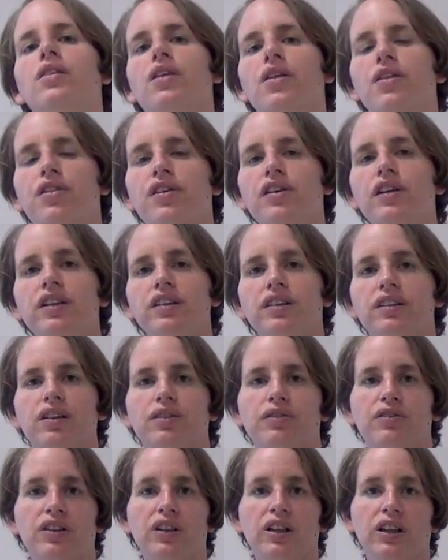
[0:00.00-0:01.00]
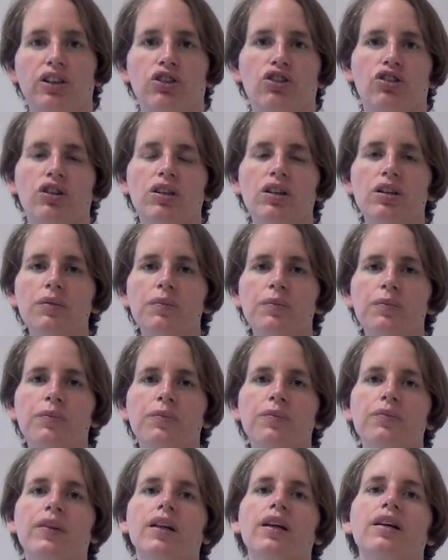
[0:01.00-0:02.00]
The third definition
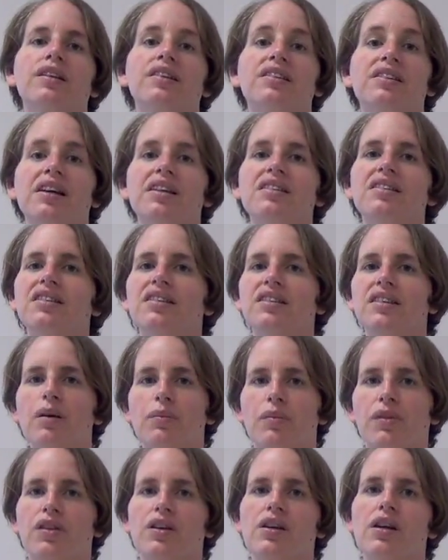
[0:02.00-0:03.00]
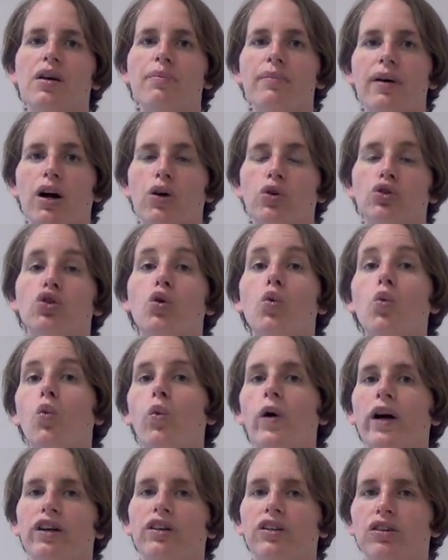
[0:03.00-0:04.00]
says something
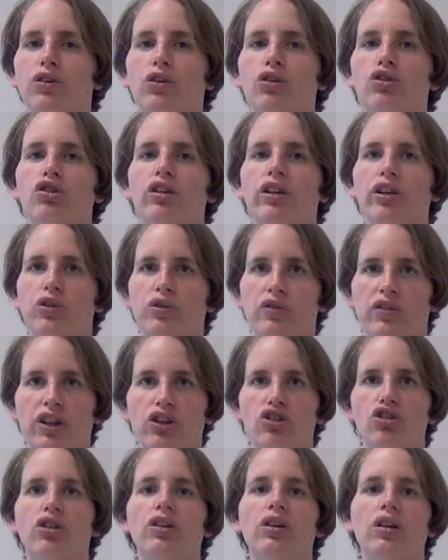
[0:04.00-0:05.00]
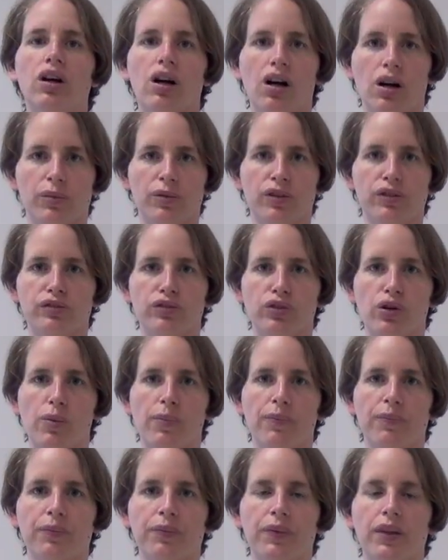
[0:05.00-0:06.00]
about where social innovation comes
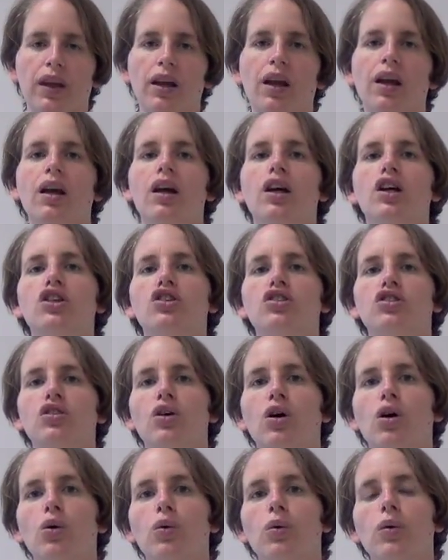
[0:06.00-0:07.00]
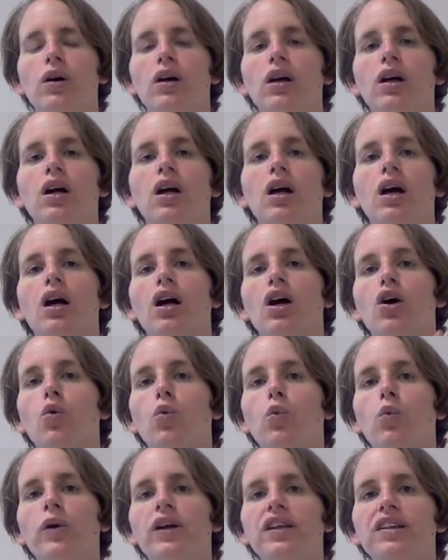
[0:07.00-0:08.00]
from. So
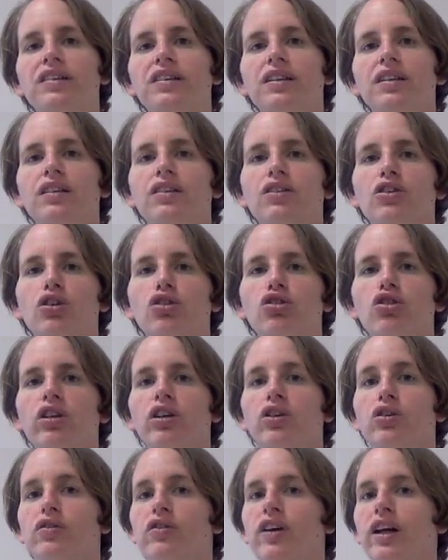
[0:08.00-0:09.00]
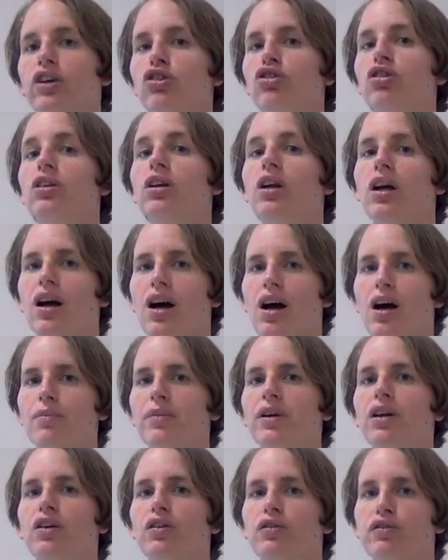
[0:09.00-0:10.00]
we see social innovation
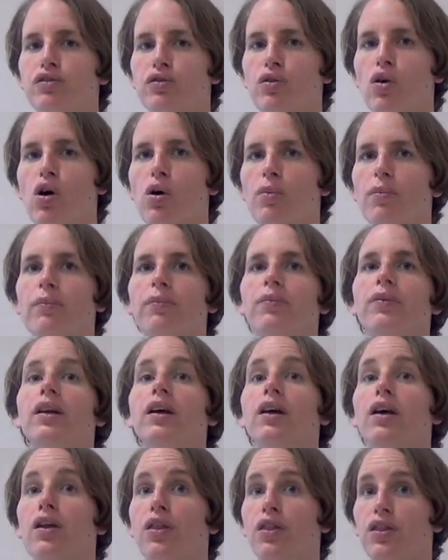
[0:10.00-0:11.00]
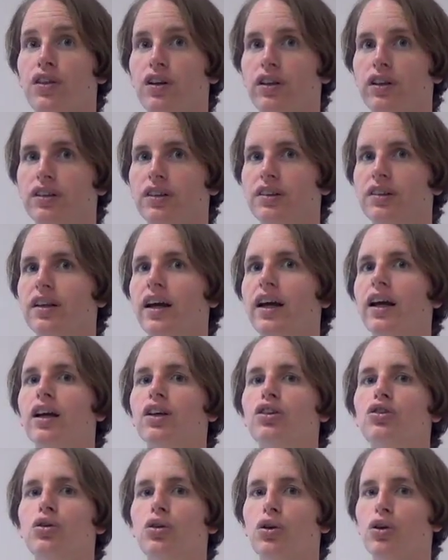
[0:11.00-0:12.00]
coming from third
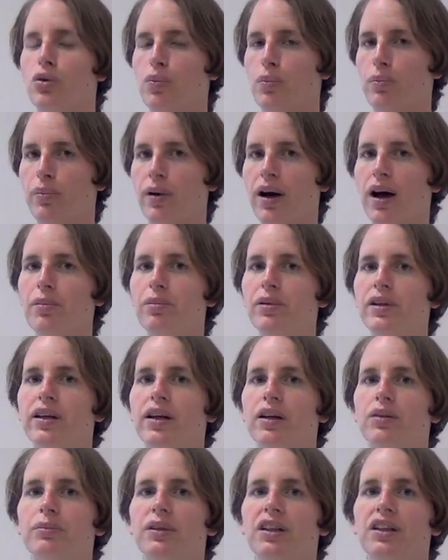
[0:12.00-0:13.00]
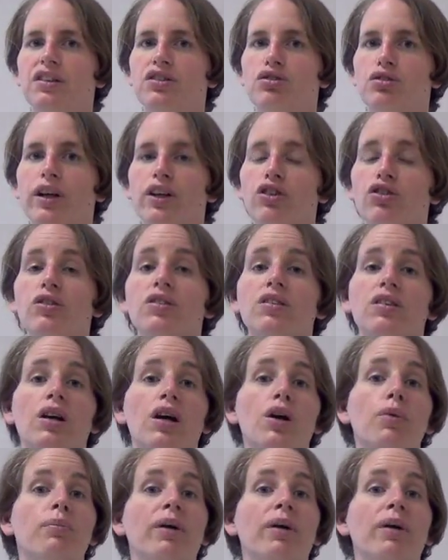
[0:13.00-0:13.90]
sector, public administrations,